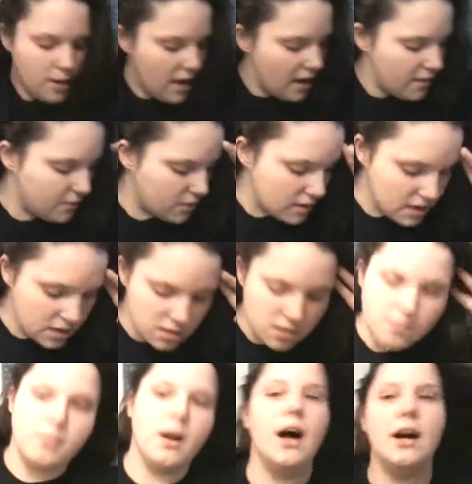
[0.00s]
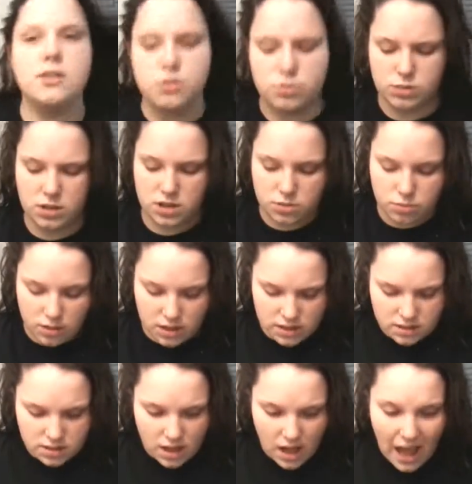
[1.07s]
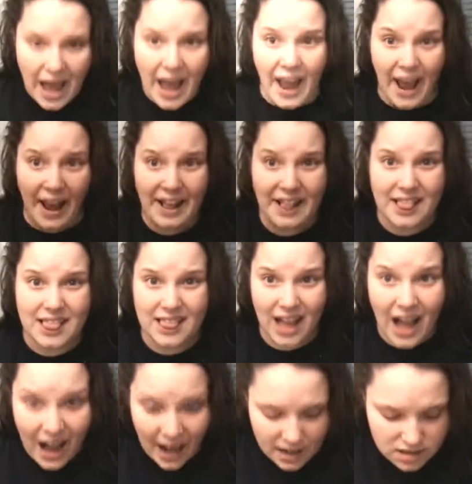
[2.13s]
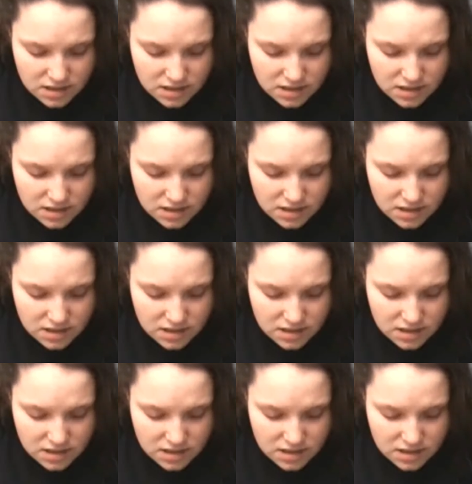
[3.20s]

we have for this box, which was a lot.